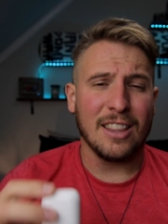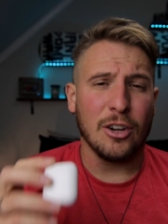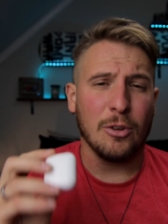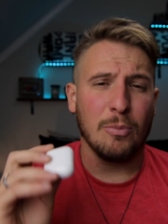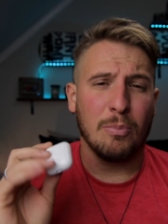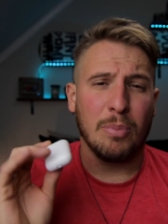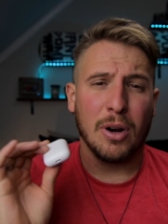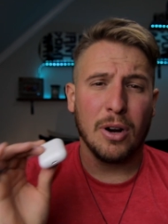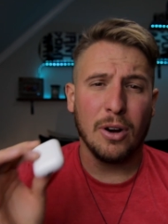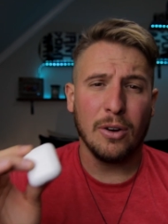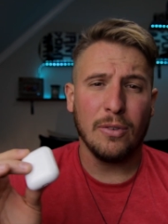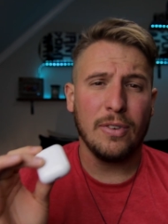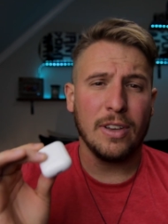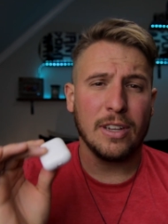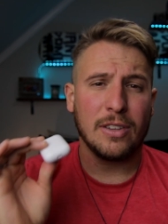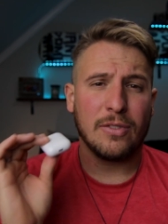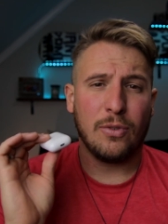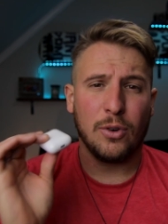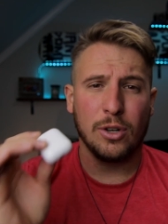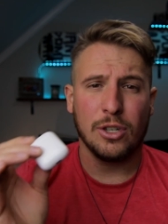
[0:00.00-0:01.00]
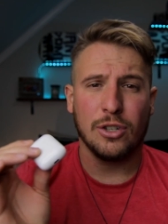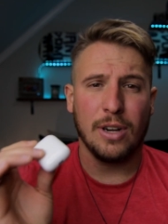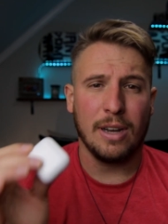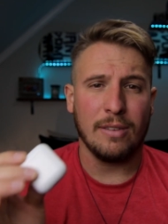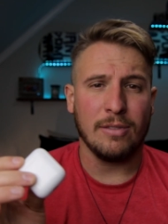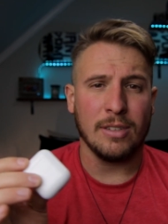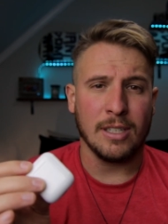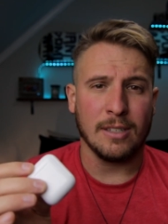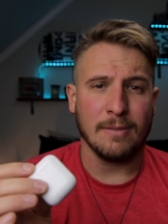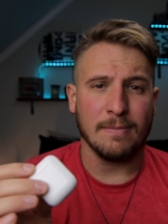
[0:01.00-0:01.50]
They're perfect for
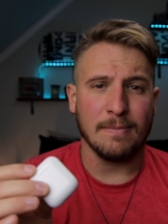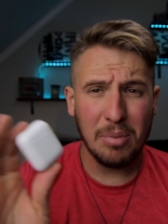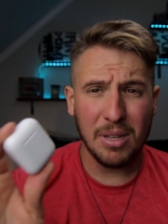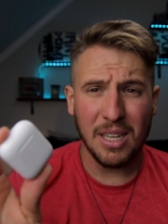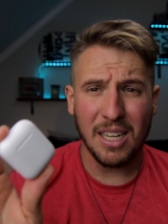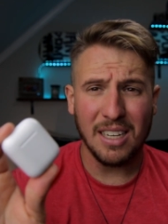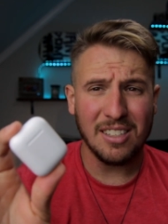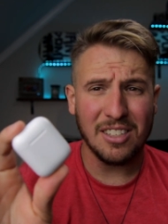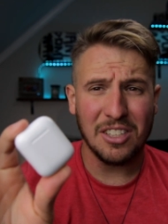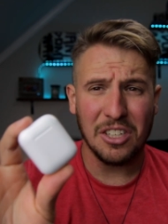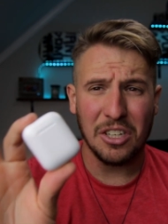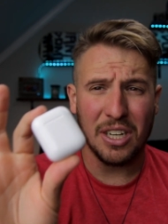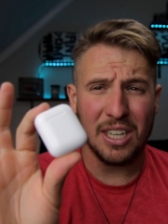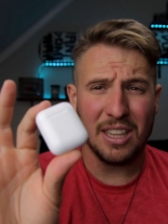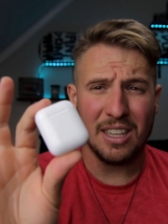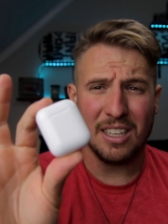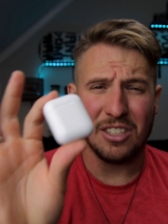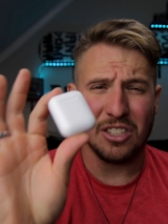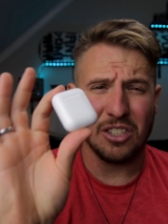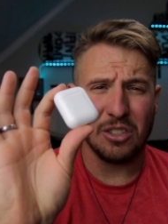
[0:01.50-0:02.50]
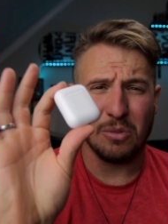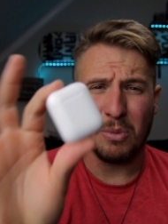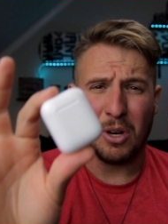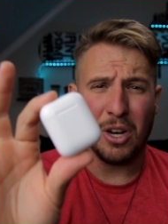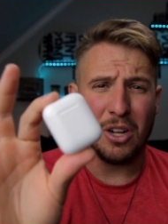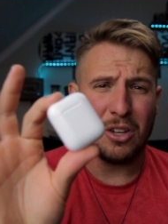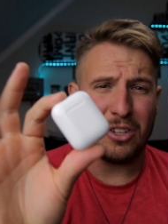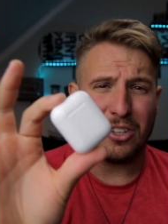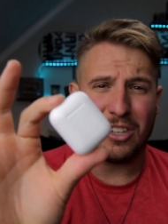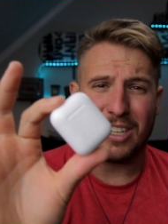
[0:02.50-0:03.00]
traveling. Plus, they're in this
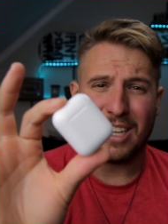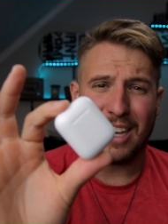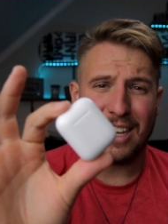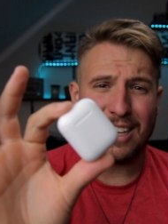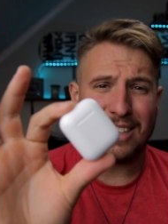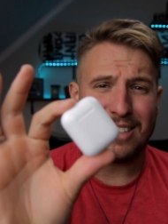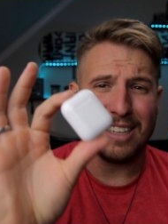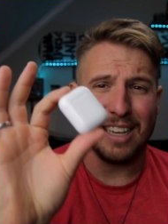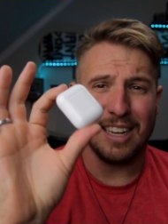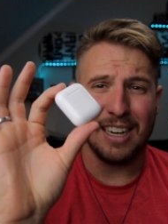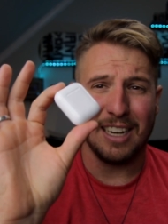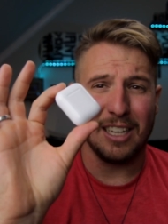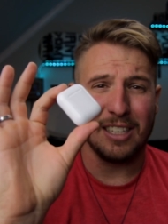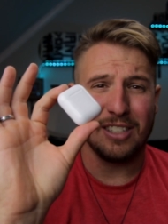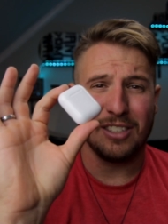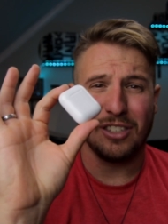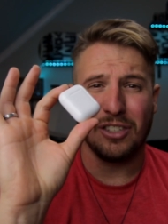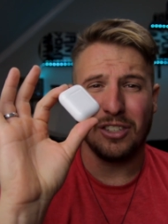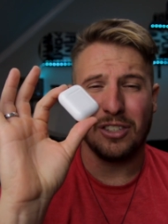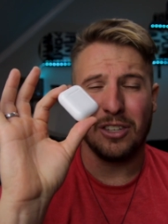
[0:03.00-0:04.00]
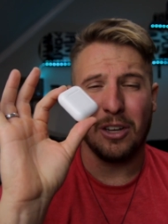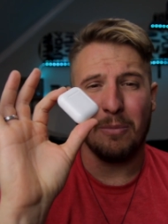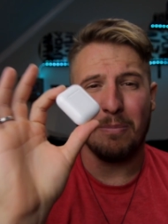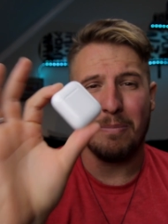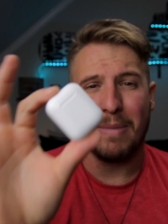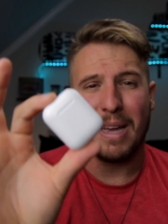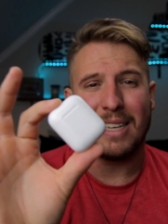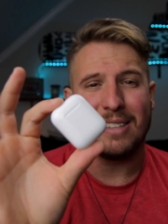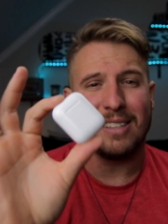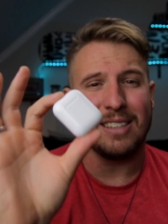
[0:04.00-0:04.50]
small little case, and it's just
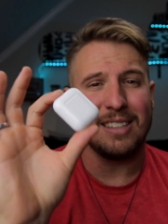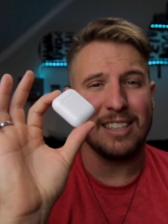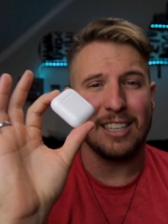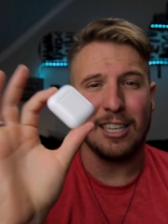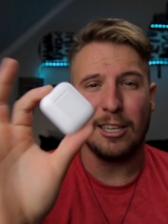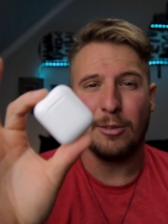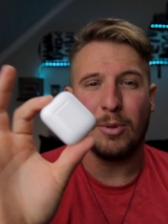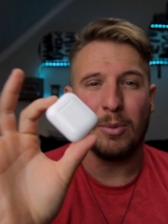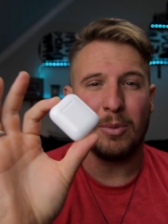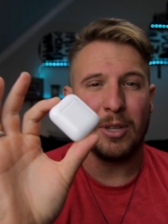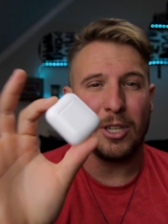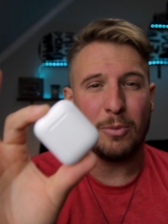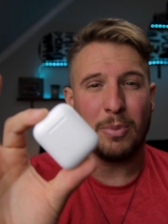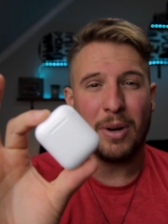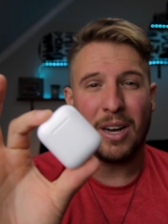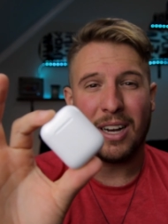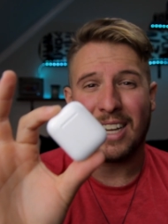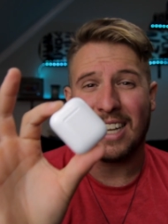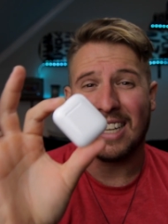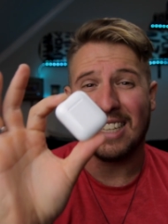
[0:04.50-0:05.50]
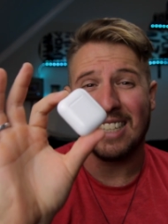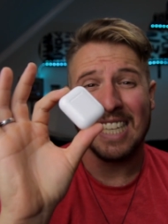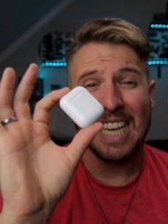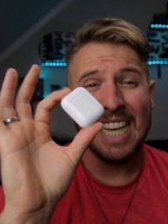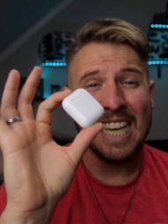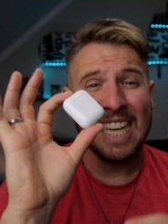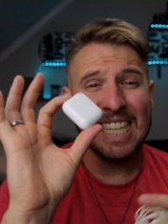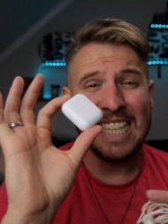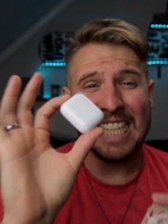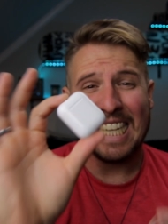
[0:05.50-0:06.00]
amazing to keep them in your pocket.
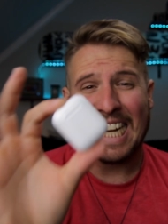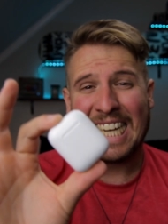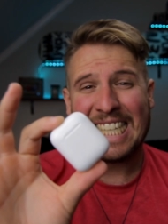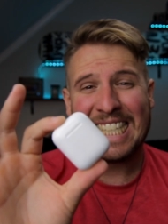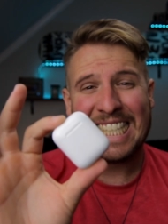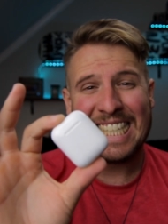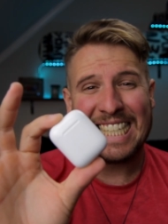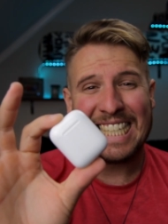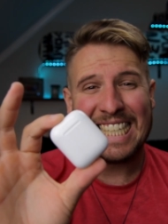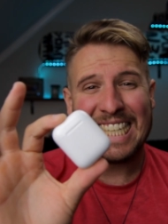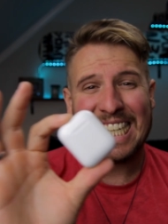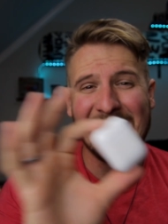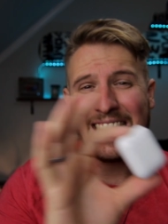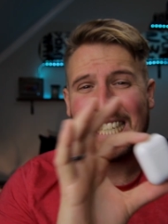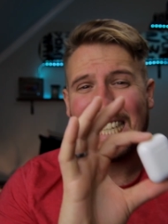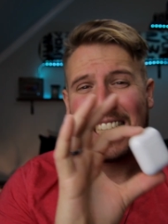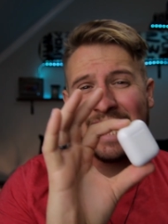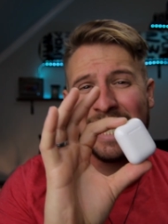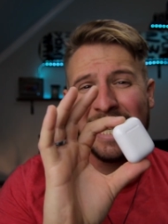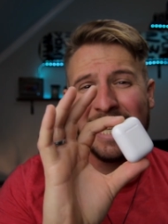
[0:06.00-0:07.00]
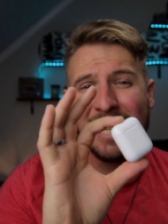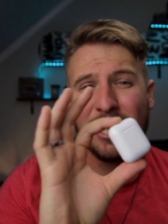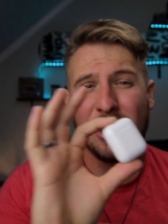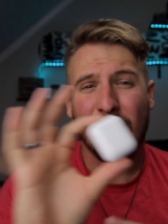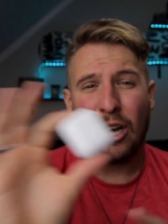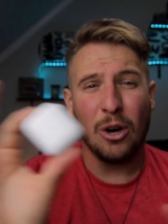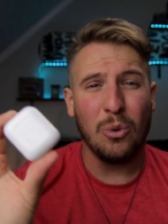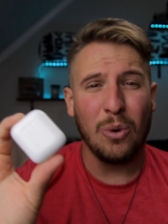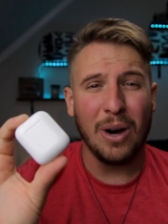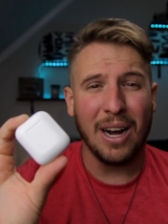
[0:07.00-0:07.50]
Nice and neat,
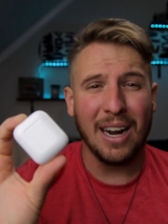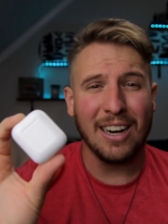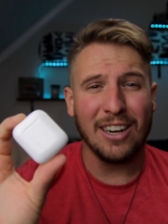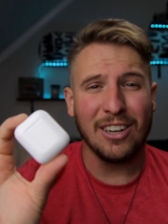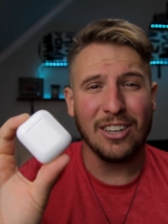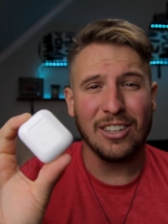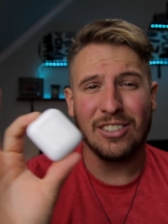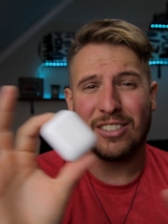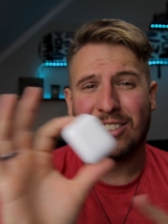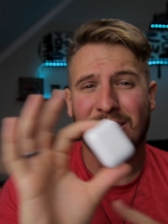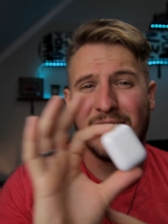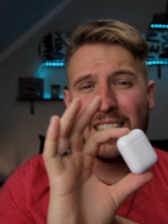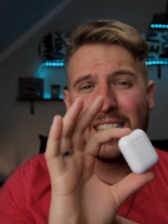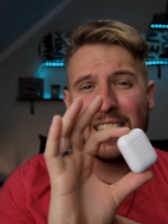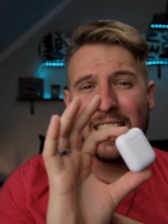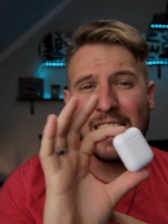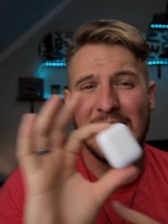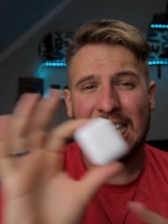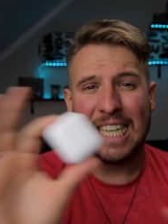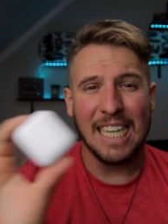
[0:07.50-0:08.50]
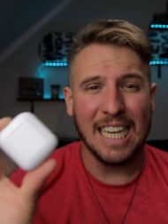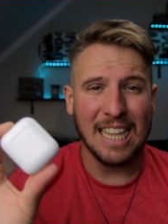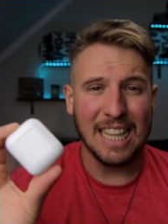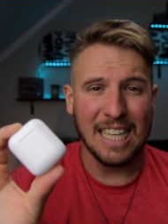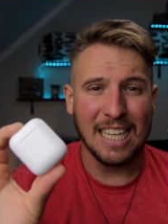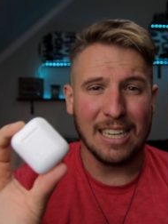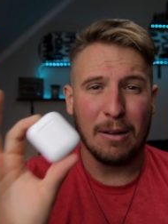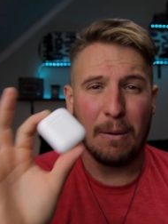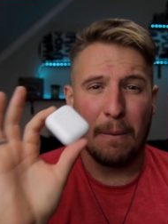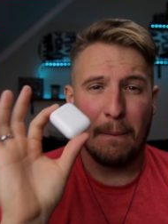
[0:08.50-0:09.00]
no wires,
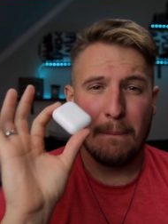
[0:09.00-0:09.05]
nothing.